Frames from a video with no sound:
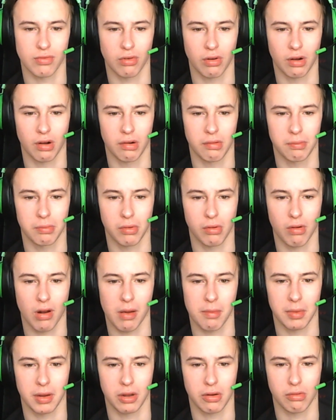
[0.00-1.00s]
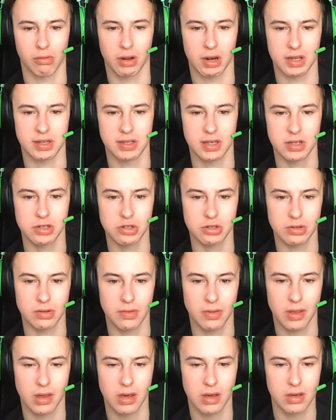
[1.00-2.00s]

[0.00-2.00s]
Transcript: for programming organization.